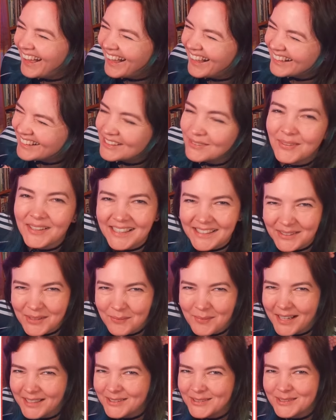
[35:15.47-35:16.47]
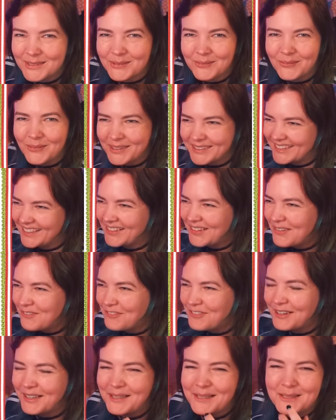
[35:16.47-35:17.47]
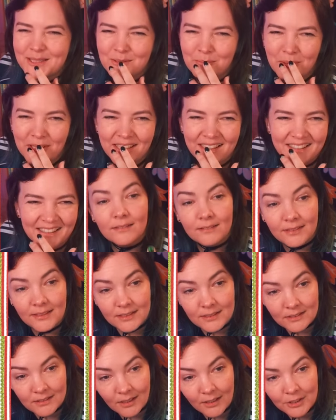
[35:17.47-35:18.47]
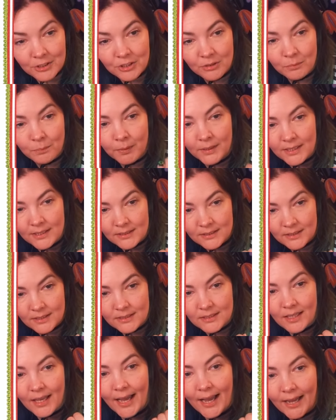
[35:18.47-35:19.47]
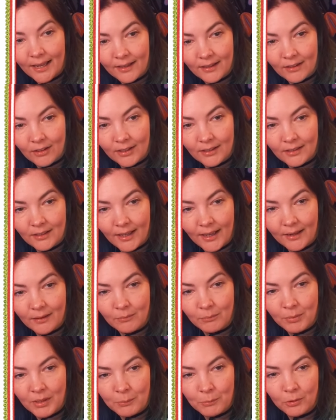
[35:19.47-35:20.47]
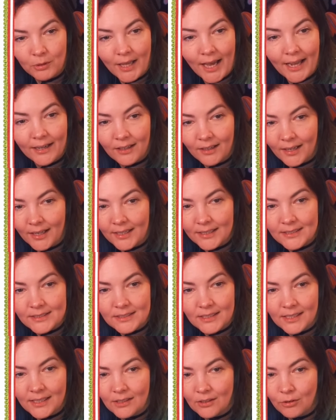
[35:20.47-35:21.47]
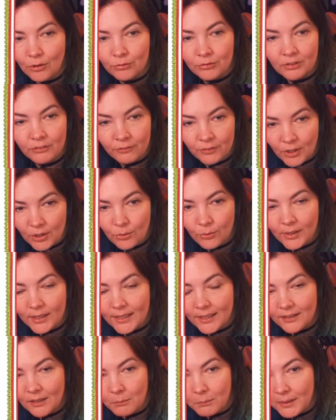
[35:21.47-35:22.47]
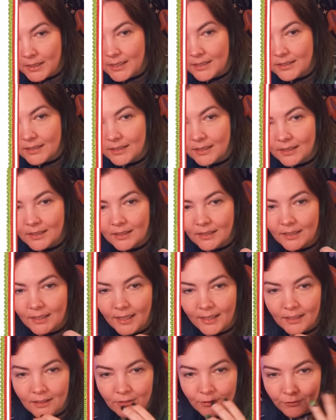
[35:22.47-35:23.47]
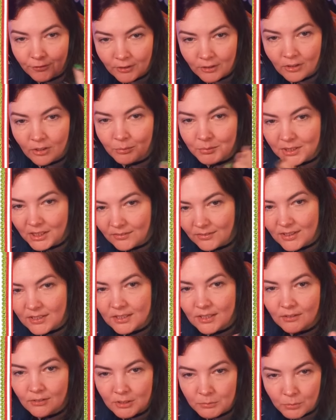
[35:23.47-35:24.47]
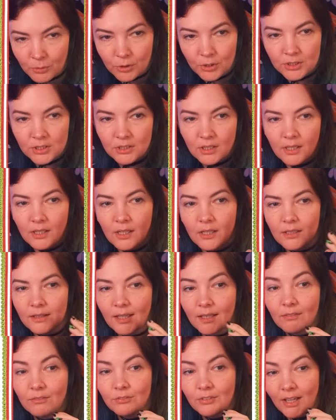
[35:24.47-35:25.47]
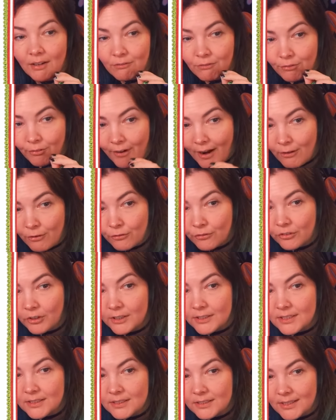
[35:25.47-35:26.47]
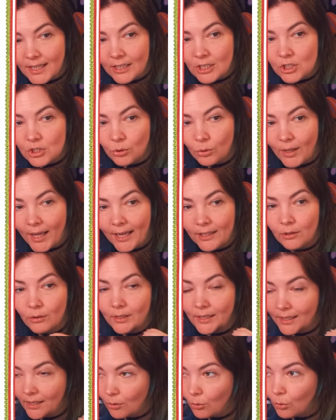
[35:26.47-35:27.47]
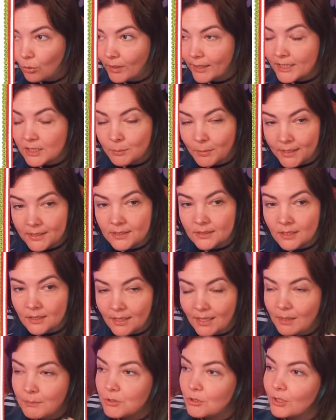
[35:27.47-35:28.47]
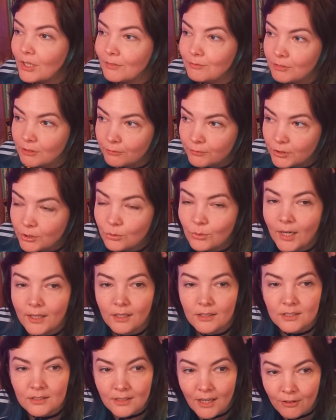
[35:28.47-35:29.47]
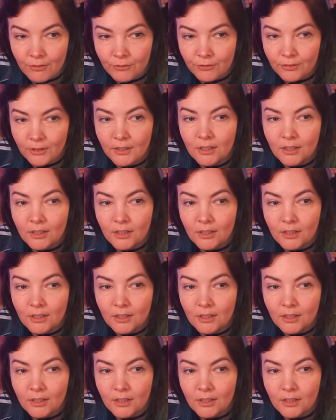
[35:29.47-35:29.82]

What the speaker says: Do I need to go back to school because I can't fucking speak? Discussion pieces and people analysing or reviewing other media like film, TV series, books that reference sexual and or explicit themes. You can review other stuff.